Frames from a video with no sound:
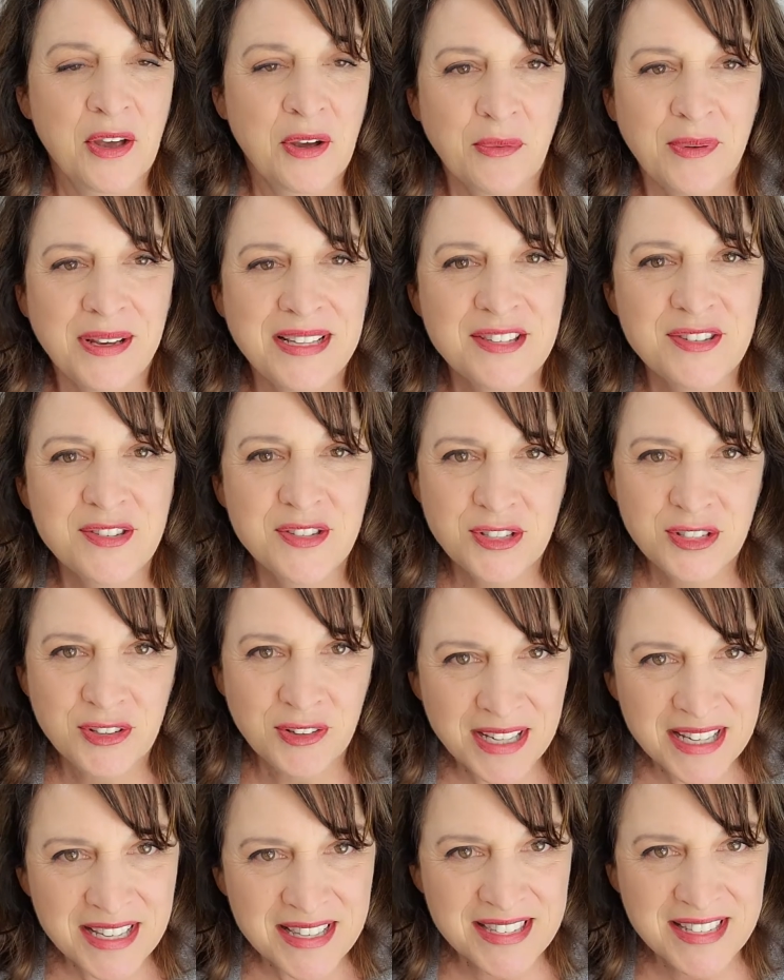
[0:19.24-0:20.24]
When
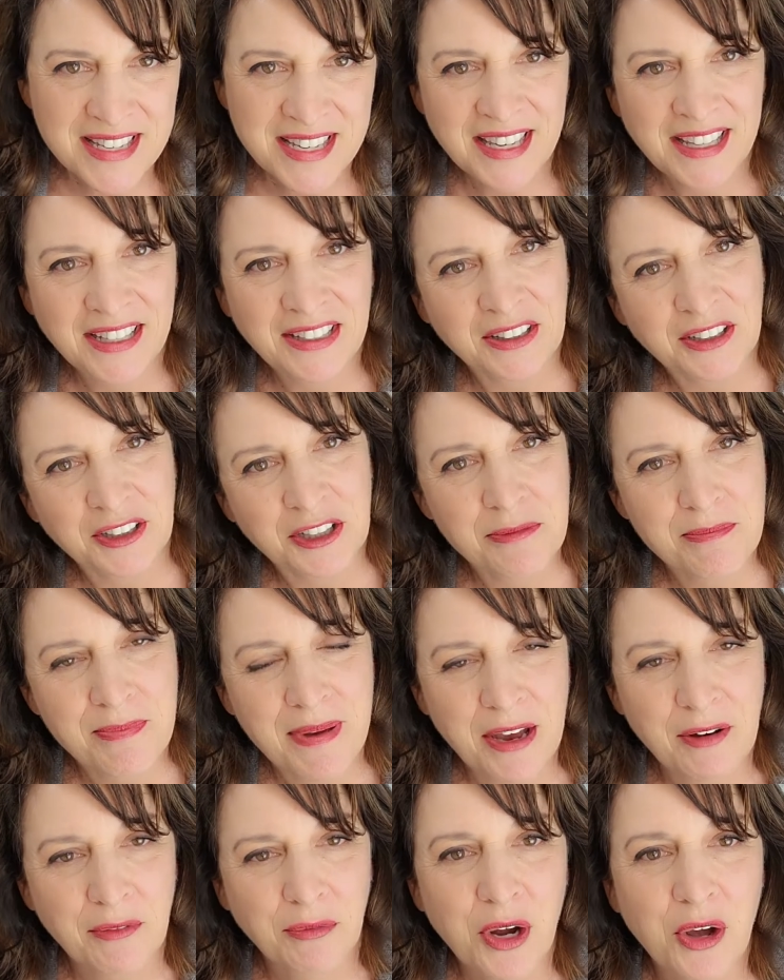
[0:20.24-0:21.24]
students can learn
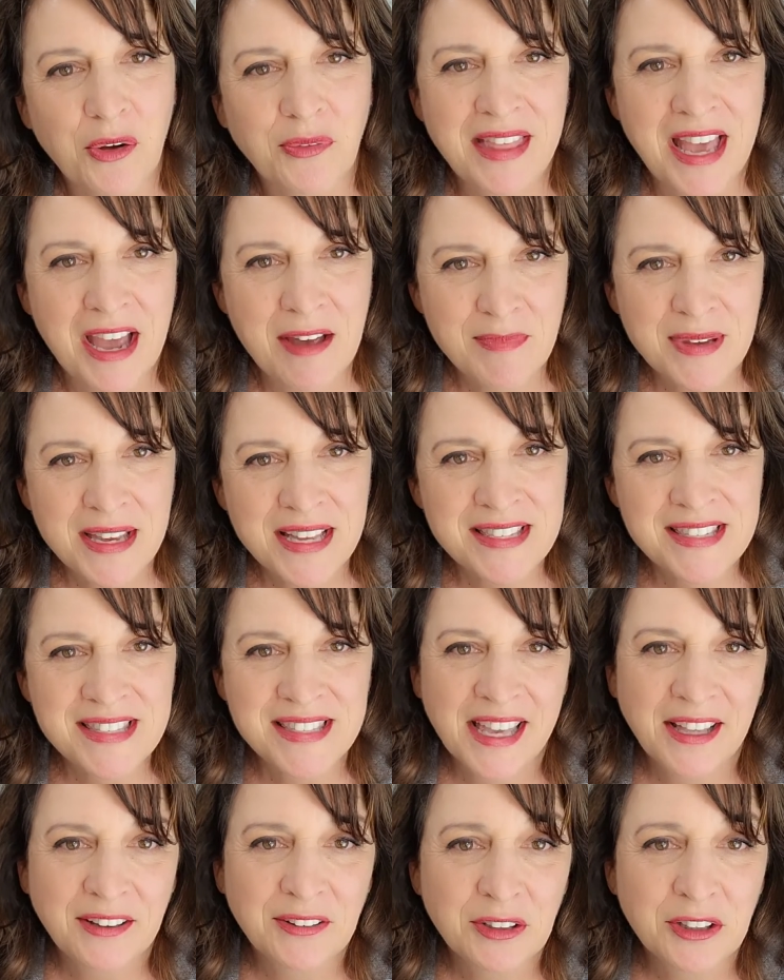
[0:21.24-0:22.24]
by rote, that means
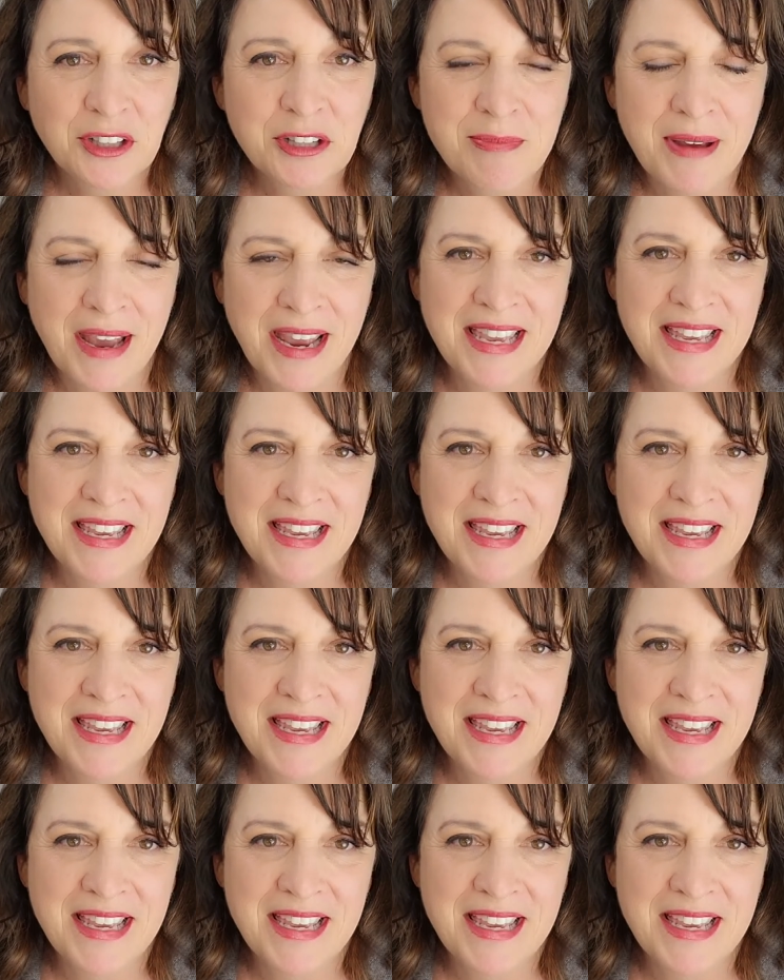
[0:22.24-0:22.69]
they learn by